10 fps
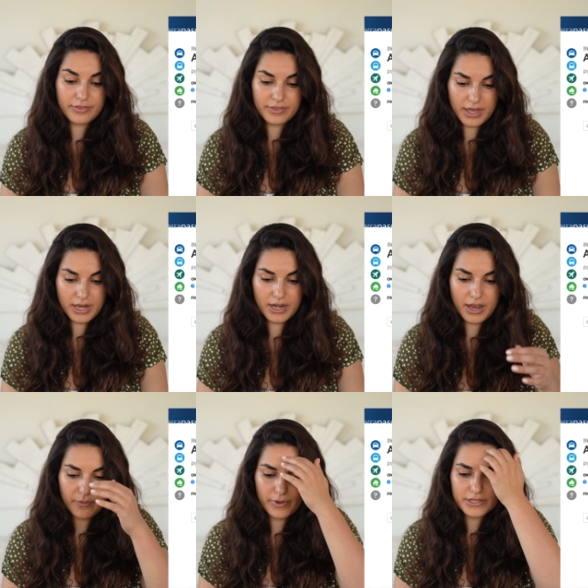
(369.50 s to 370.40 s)
Then
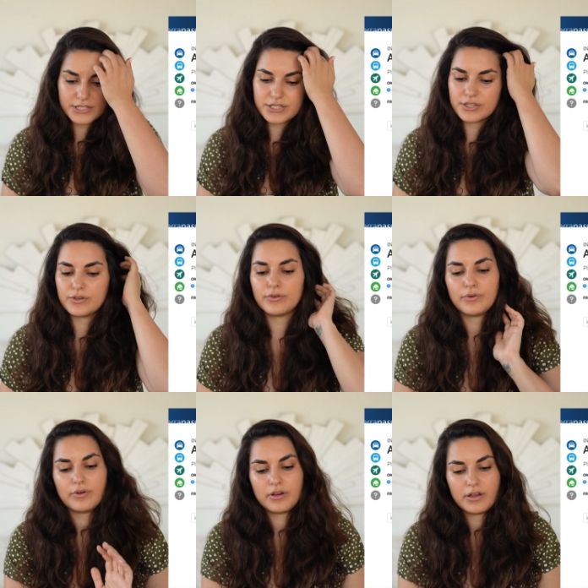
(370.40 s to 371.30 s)
I went
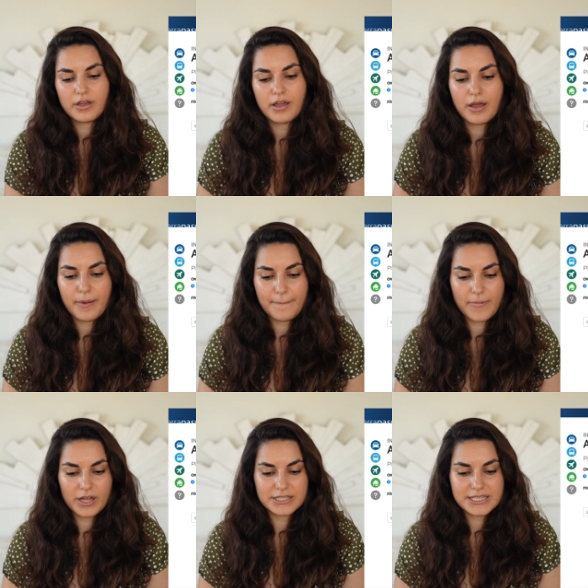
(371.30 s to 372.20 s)
to
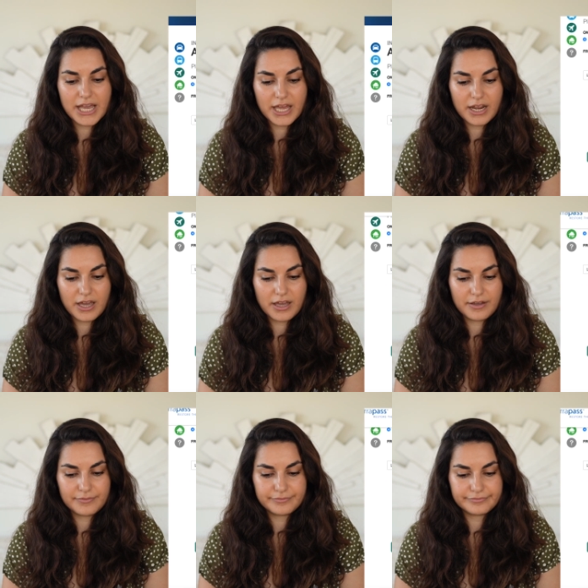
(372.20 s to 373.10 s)
Montana